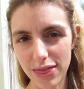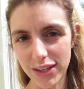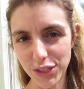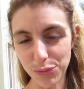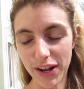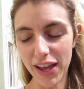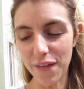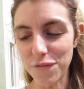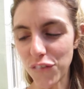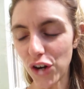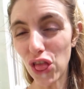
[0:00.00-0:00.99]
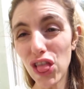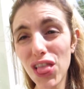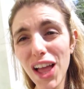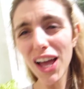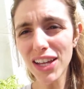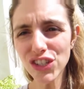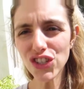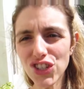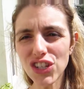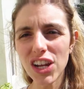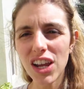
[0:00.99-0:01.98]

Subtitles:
That's what I had for lunch.